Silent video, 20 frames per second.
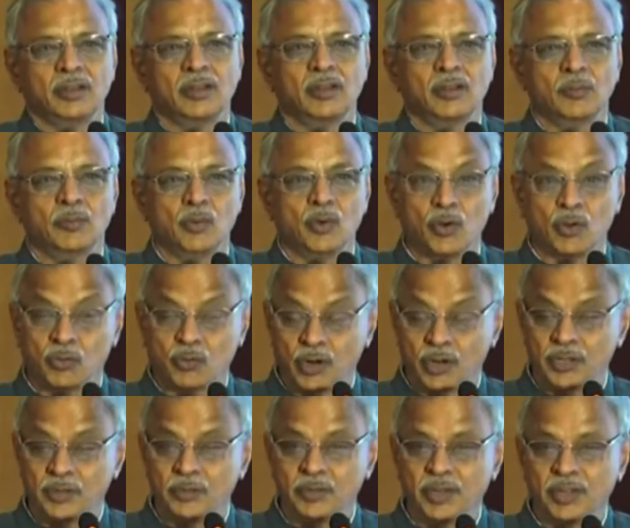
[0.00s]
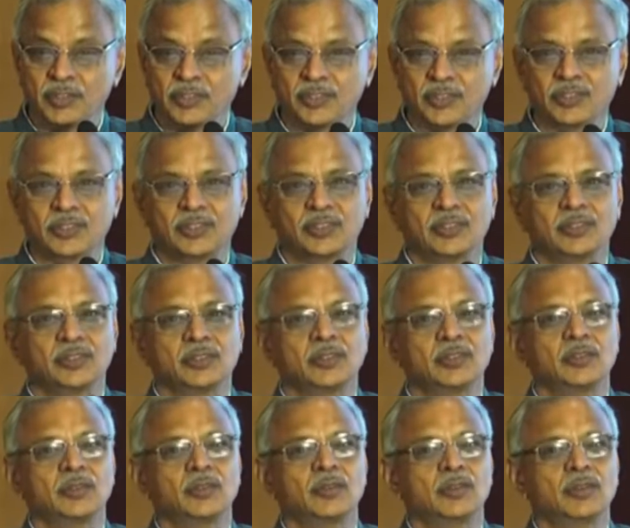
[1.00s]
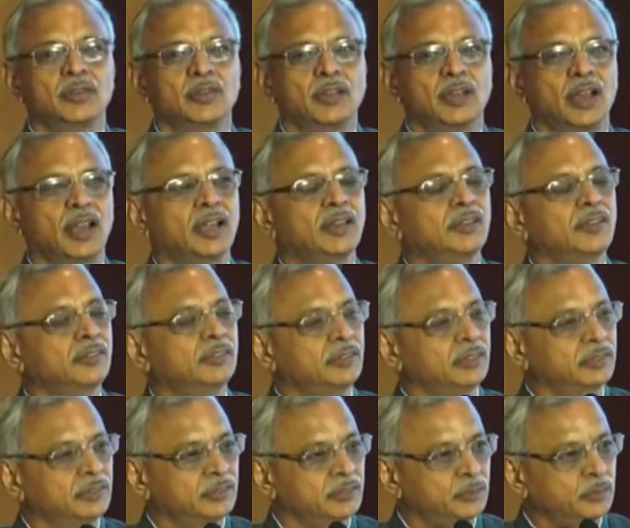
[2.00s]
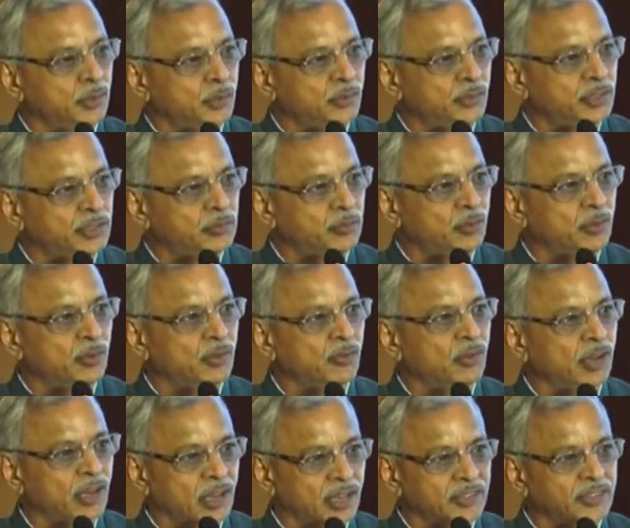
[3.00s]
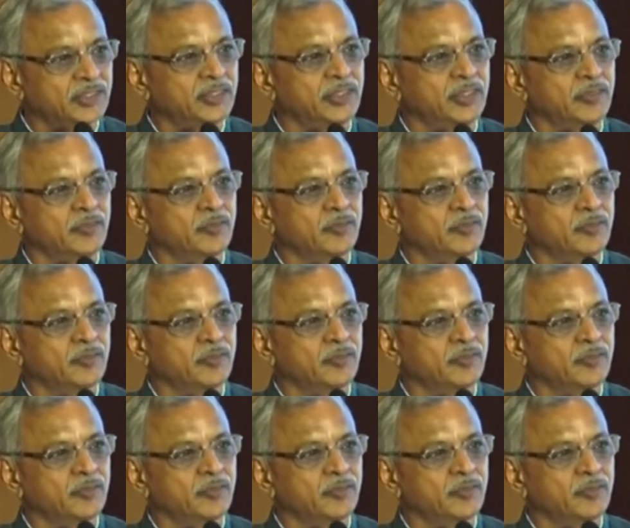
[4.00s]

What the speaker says: more voluminous and move with more velocity